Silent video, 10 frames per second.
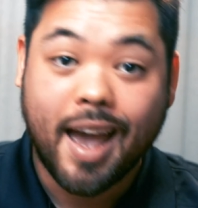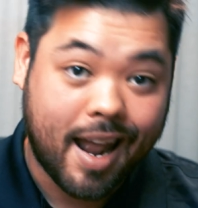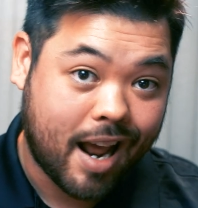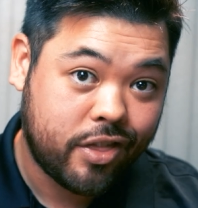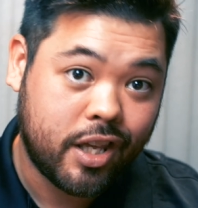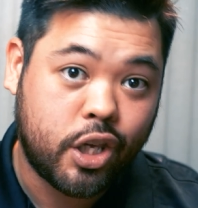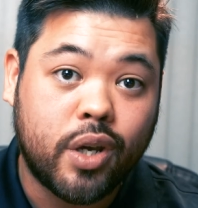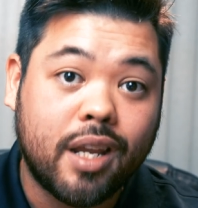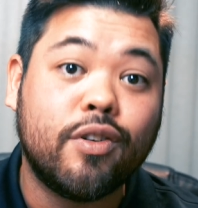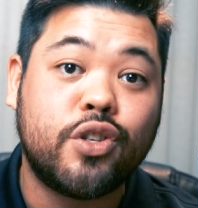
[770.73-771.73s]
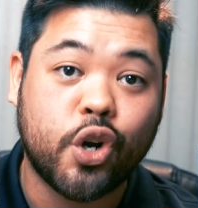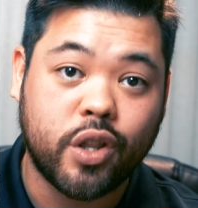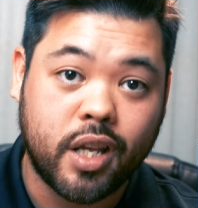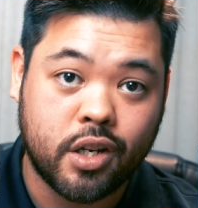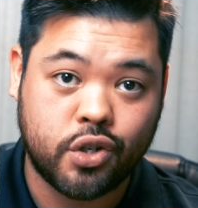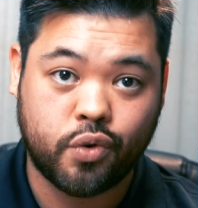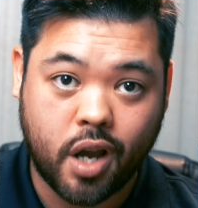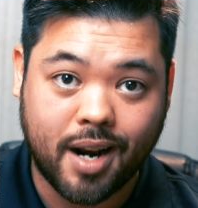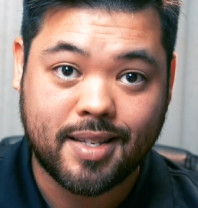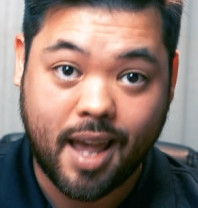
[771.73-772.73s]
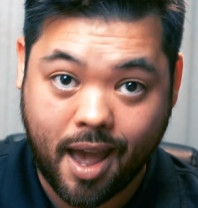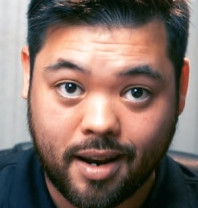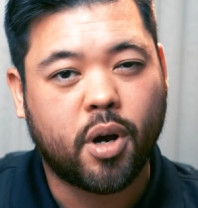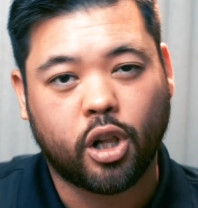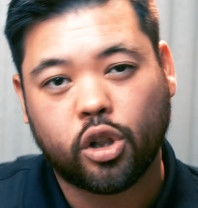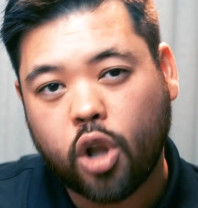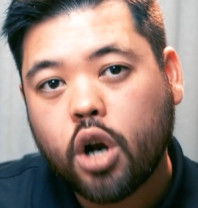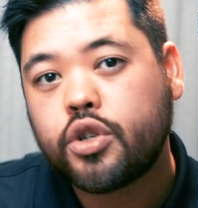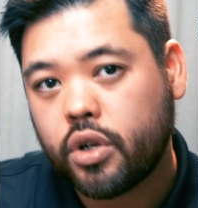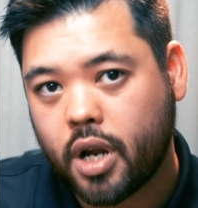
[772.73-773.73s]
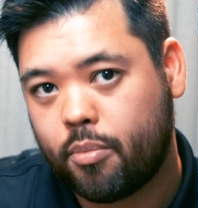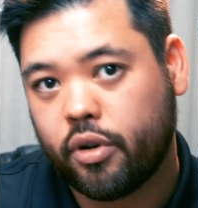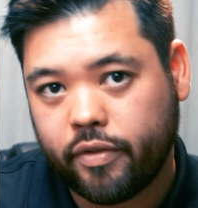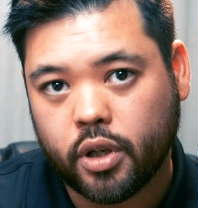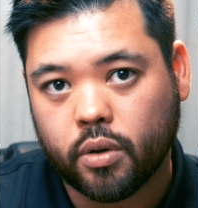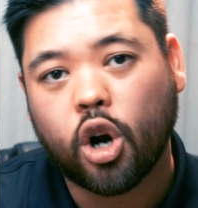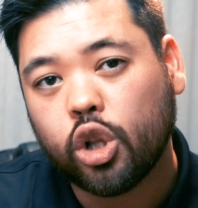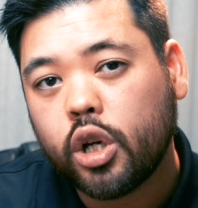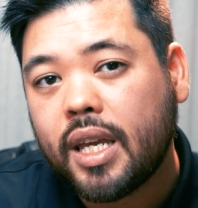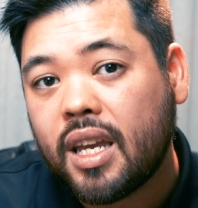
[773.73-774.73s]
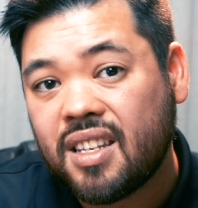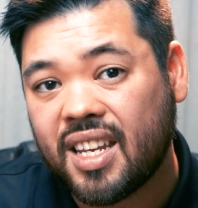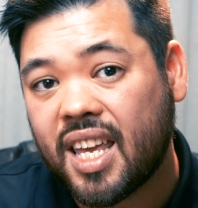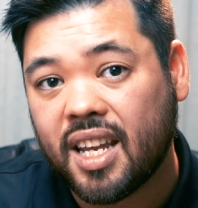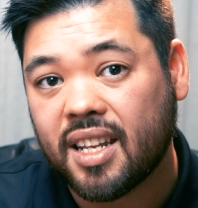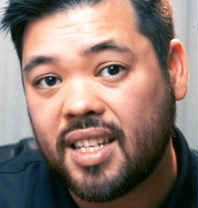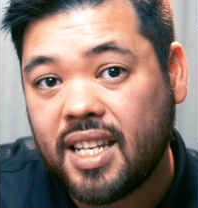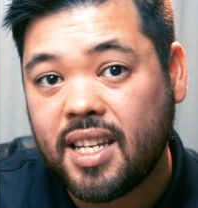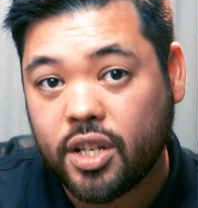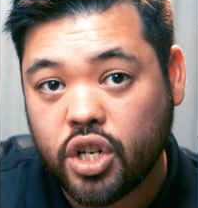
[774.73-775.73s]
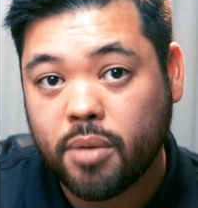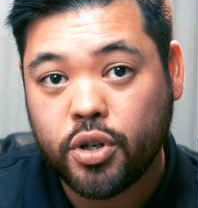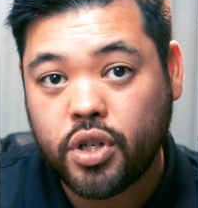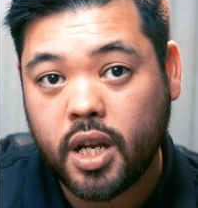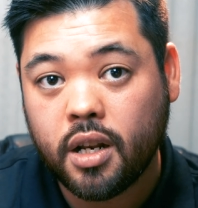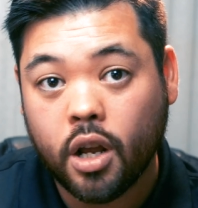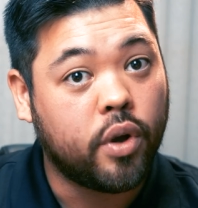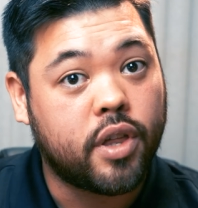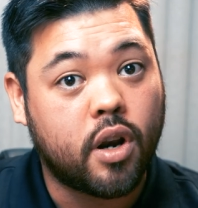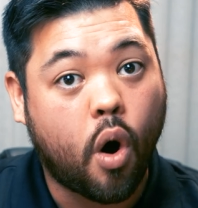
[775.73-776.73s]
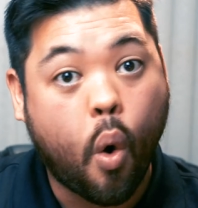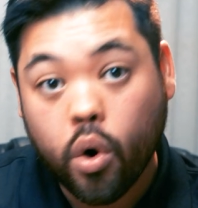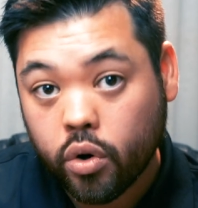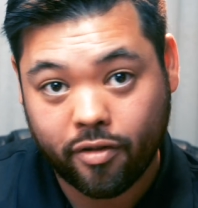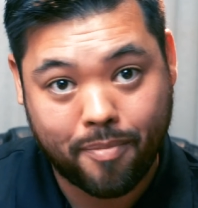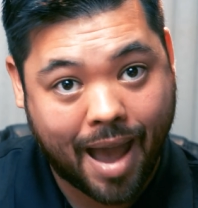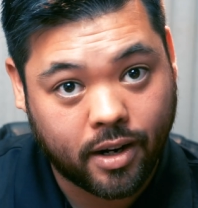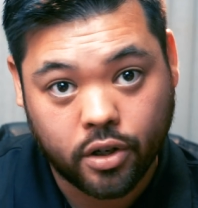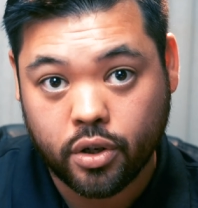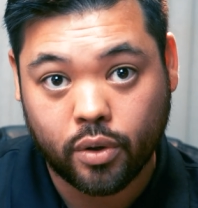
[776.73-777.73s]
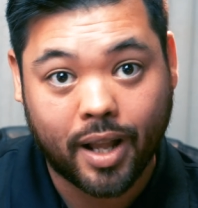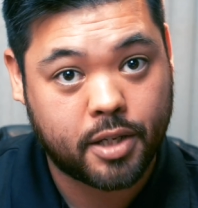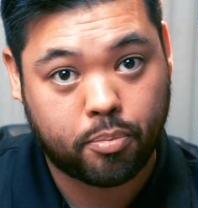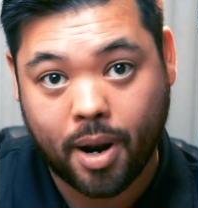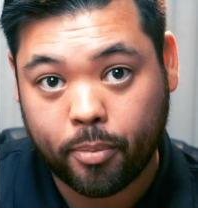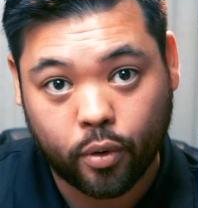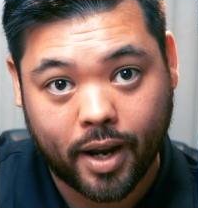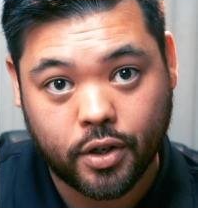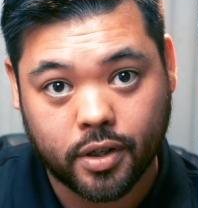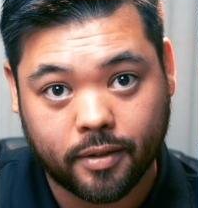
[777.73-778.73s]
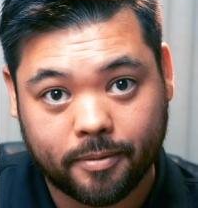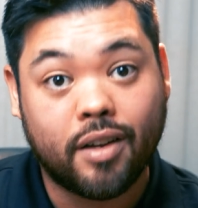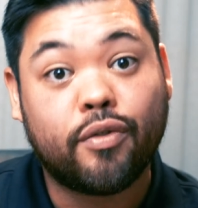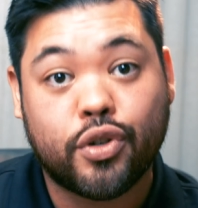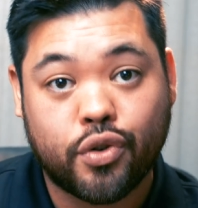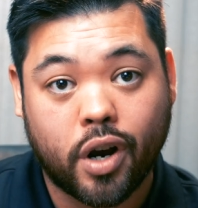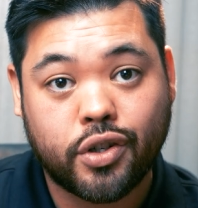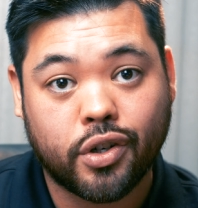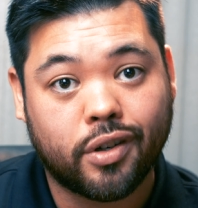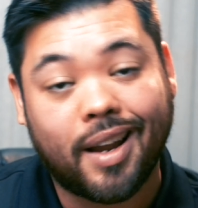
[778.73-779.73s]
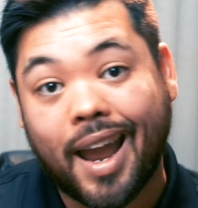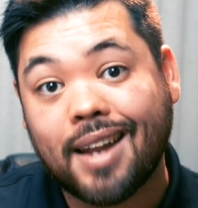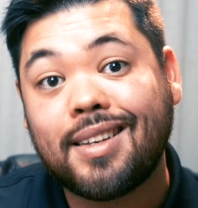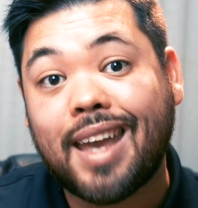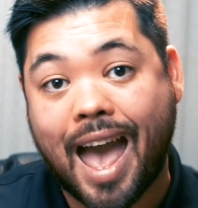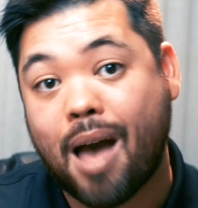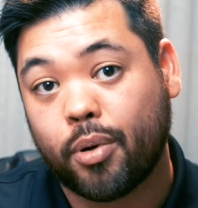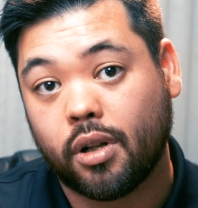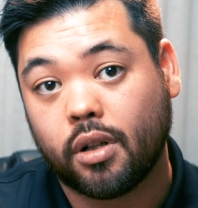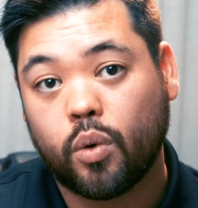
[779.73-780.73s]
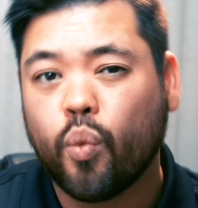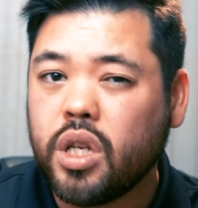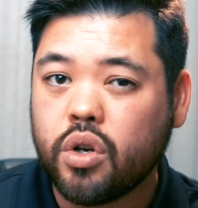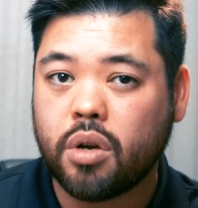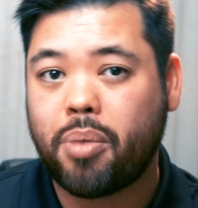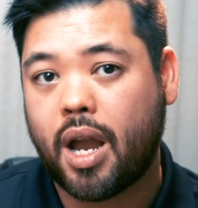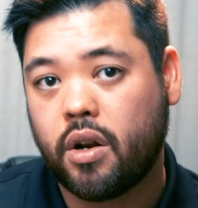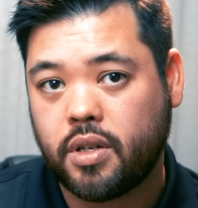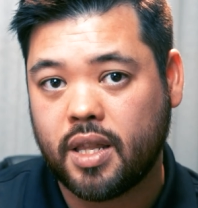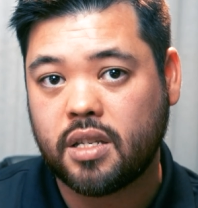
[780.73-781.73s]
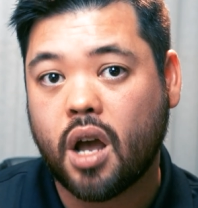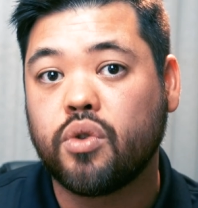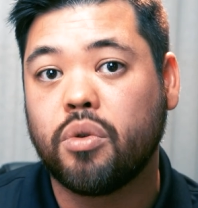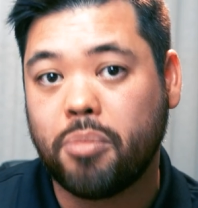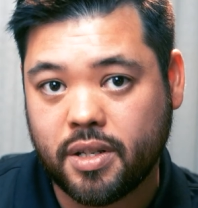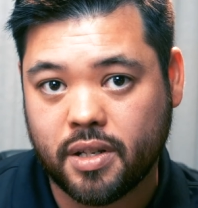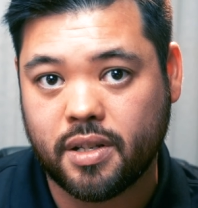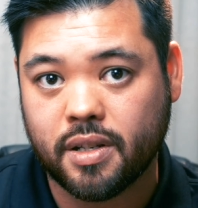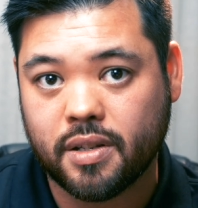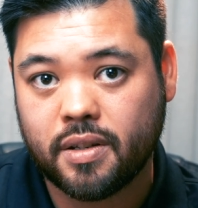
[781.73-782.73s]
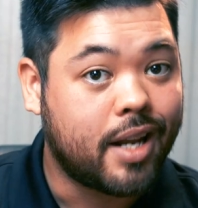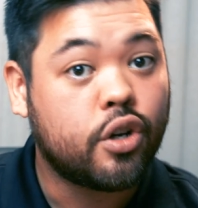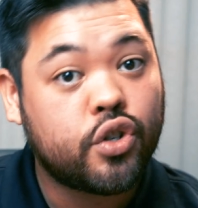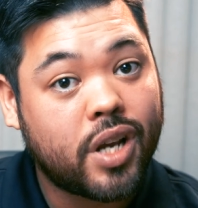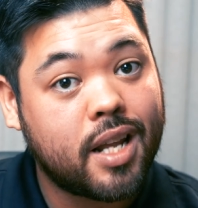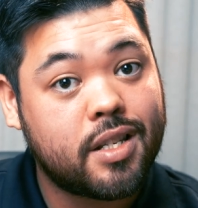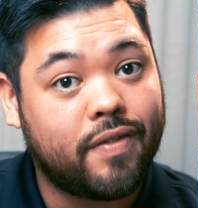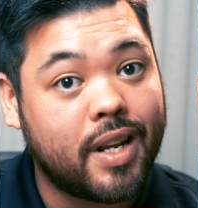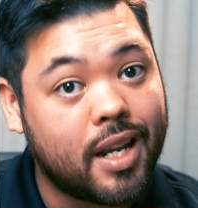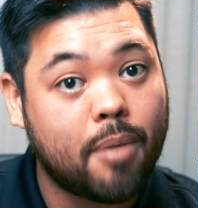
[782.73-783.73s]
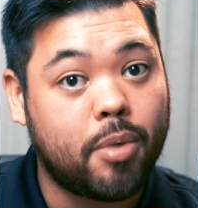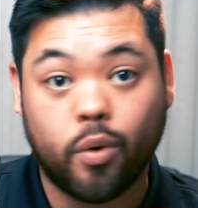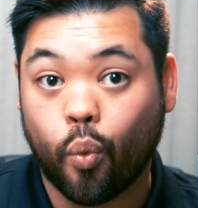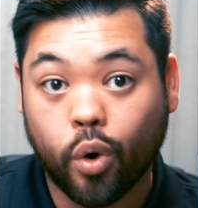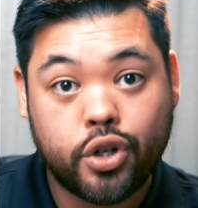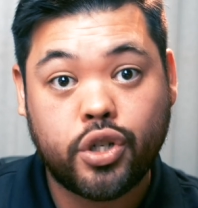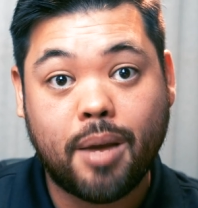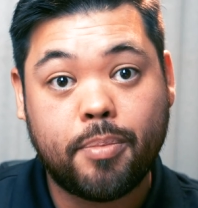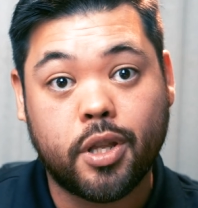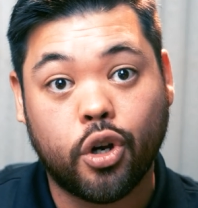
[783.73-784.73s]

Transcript: and I think you could even turn the industry on its head. But a larger number of you are looking into getting a DTG machine with an order of magnitude less preparation, infrastructure, and capital when you compare it to these 100 businesses. And your chance of ending up in worse shape than